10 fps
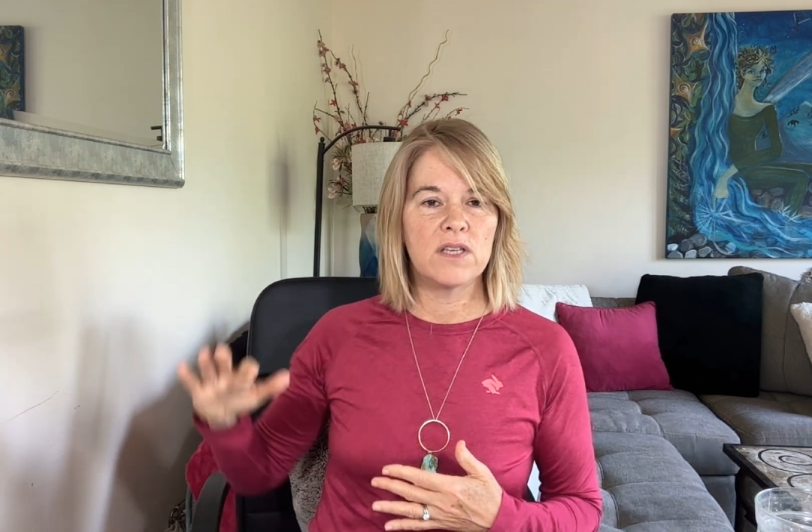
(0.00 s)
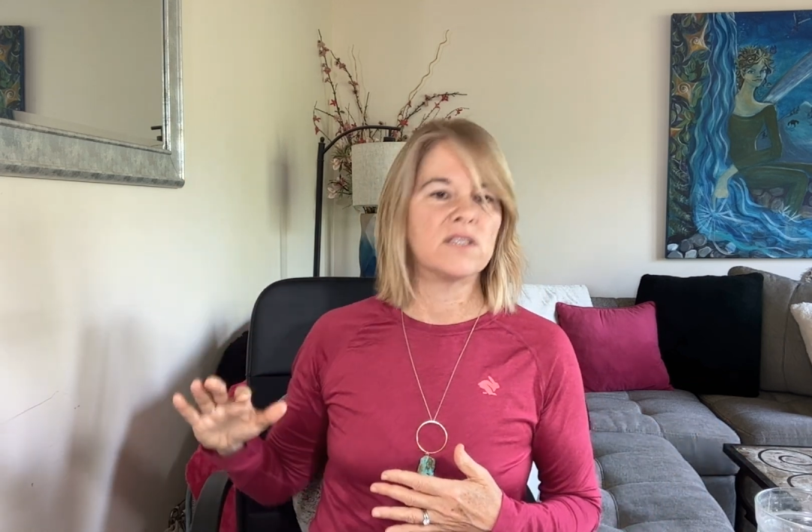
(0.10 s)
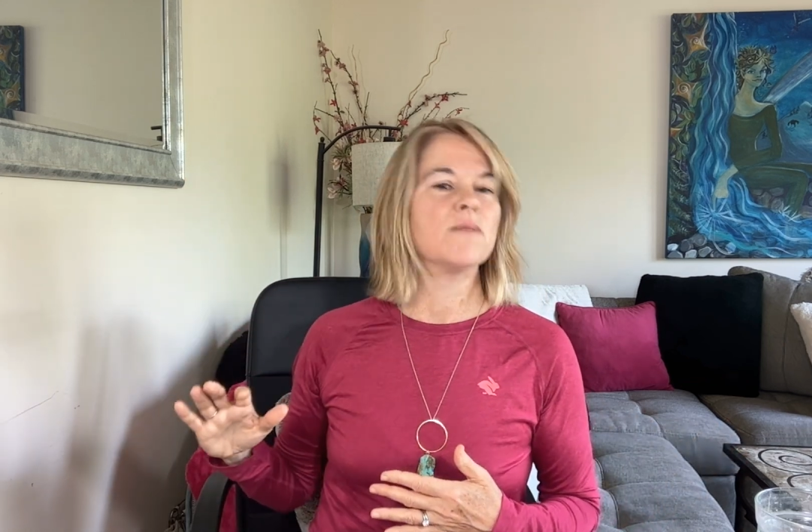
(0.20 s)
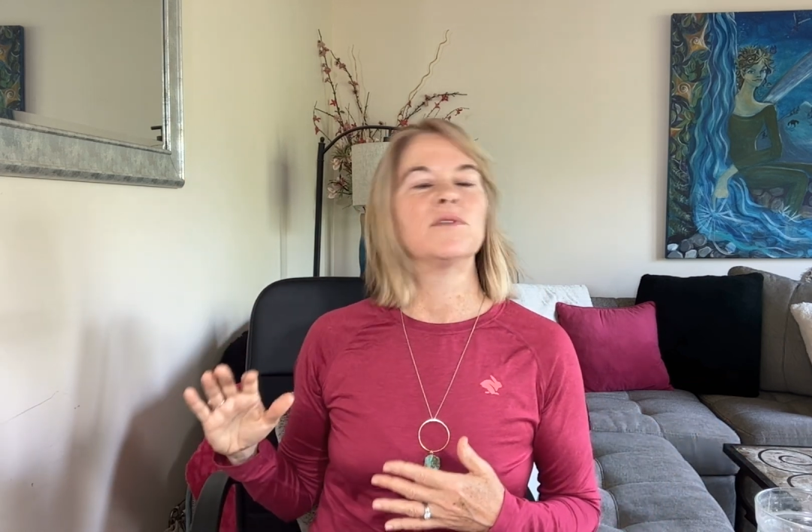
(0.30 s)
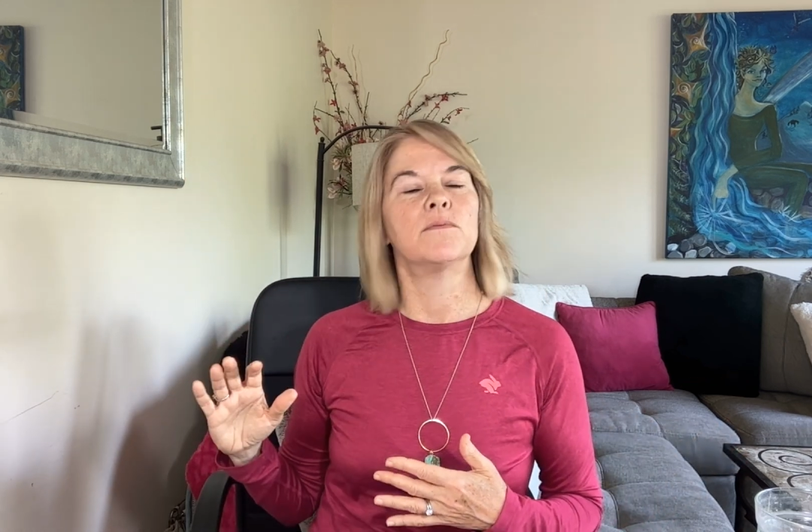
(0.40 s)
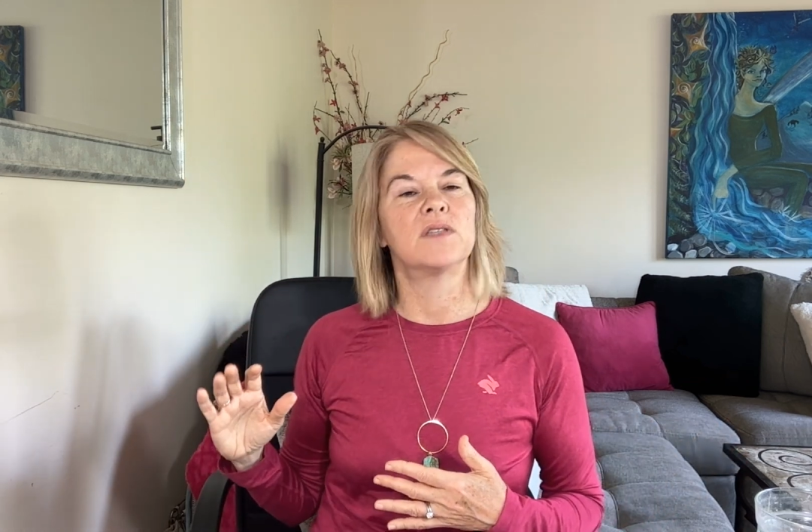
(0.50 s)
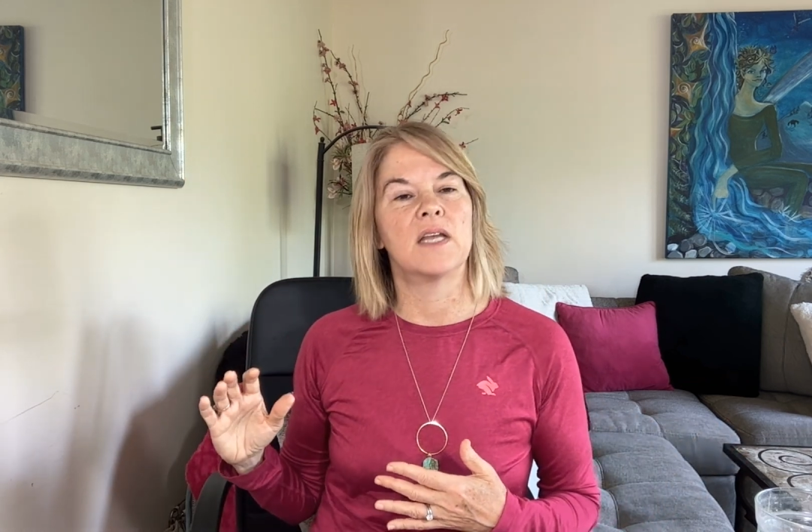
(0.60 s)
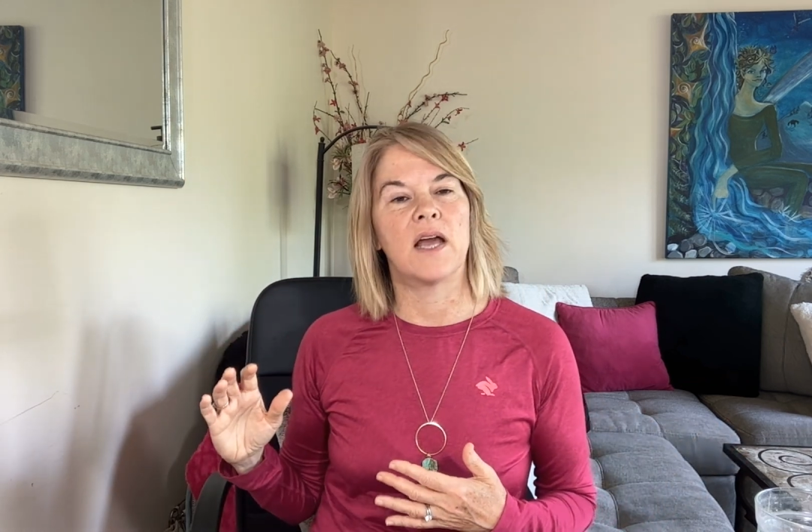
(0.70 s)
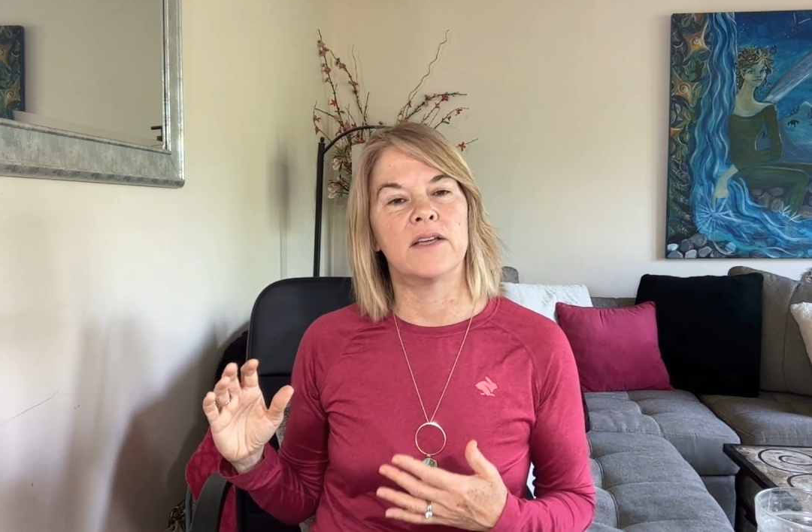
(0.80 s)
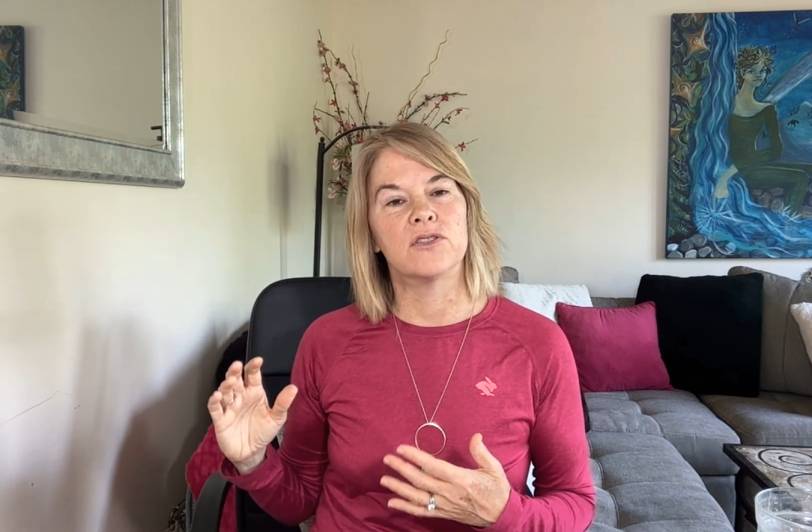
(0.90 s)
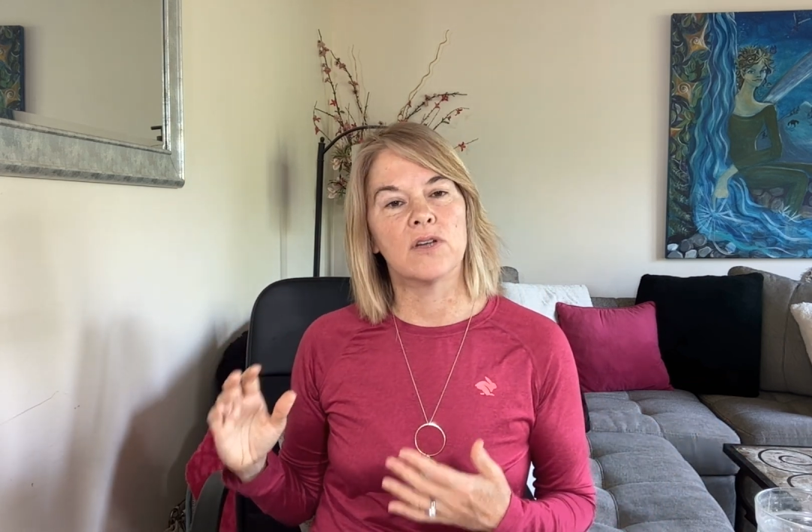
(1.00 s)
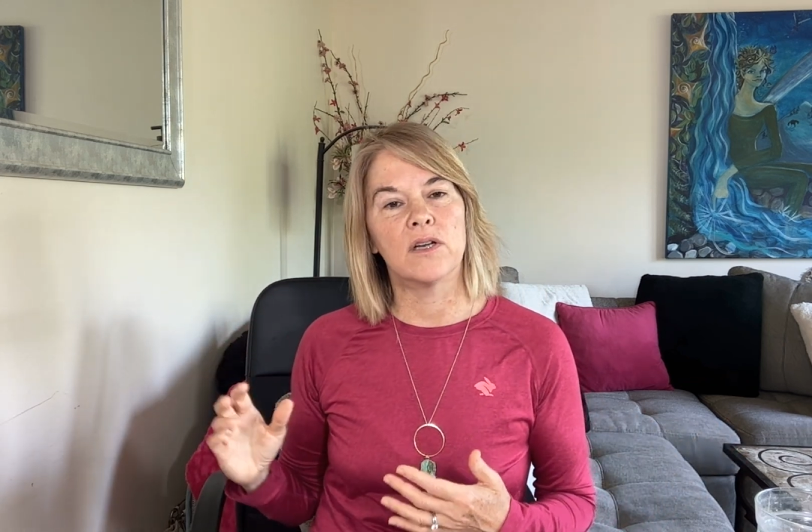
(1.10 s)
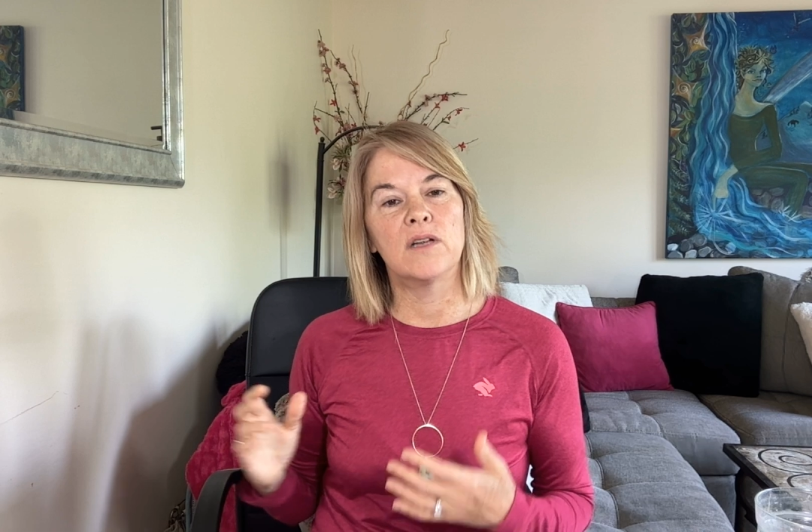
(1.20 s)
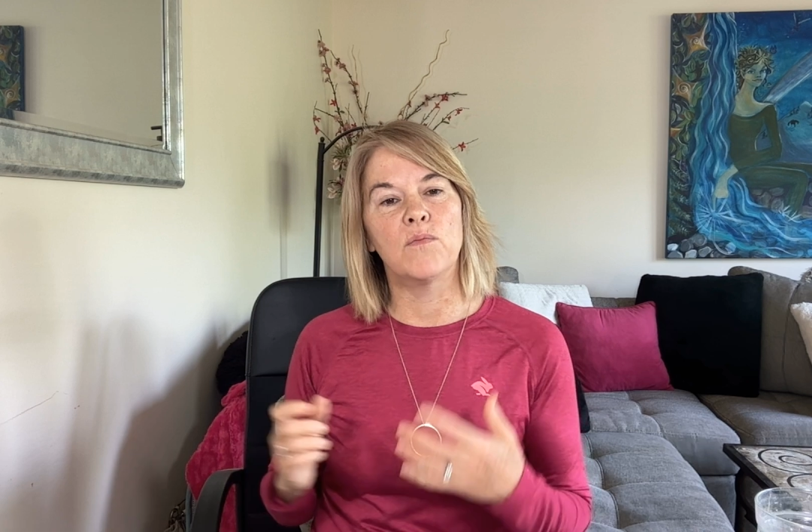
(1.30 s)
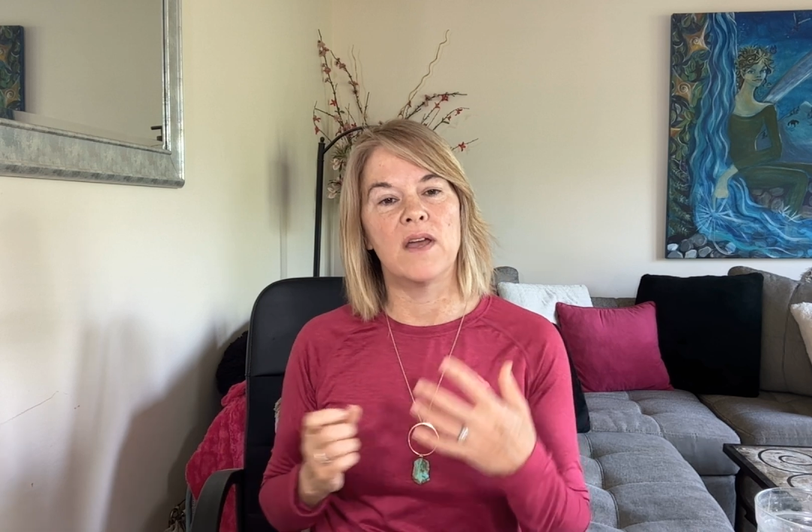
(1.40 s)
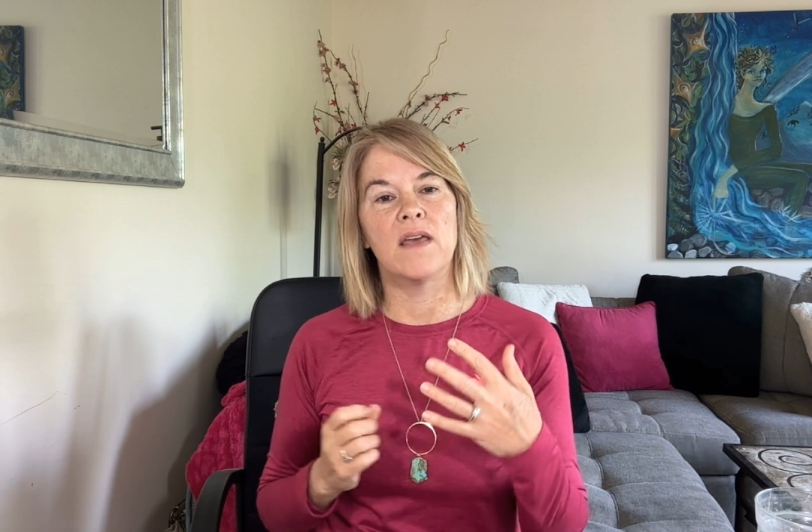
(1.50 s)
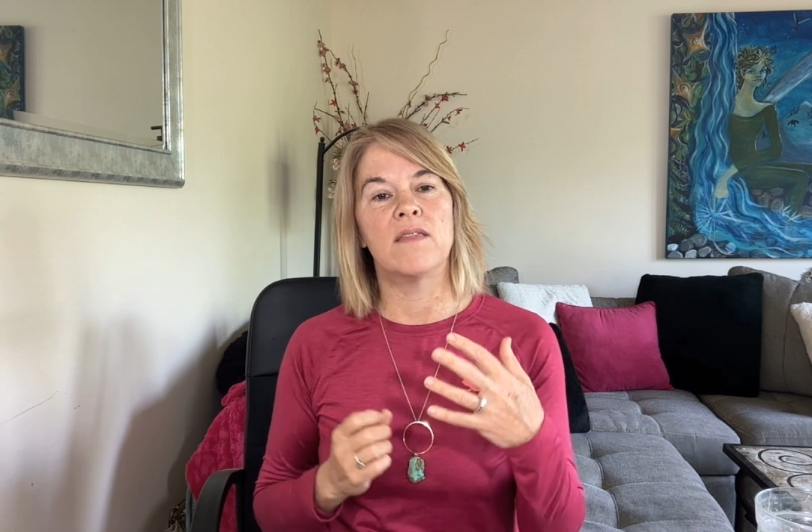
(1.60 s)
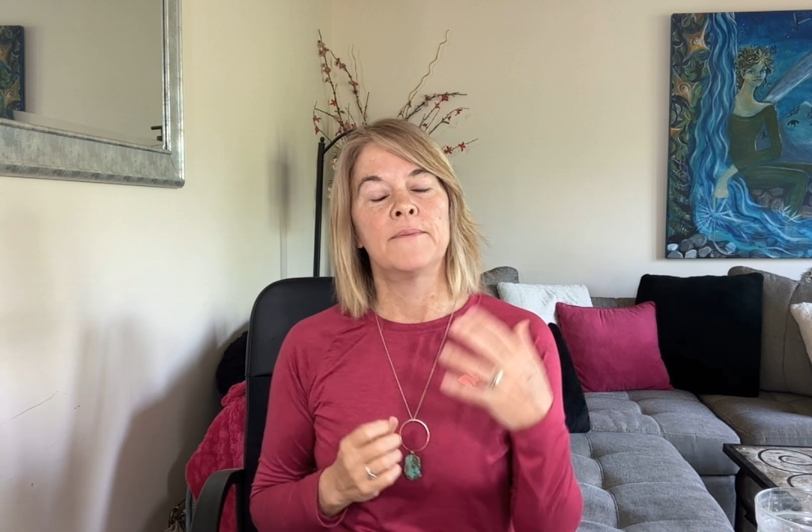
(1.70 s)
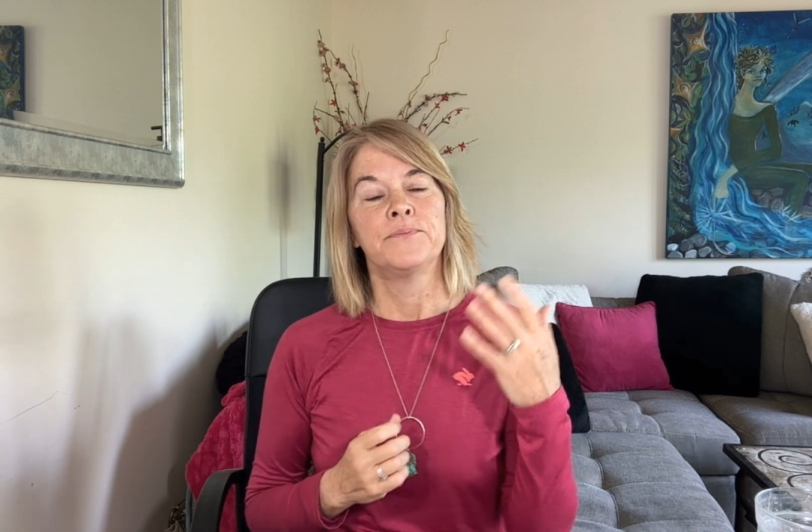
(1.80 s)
symptoms that I started with,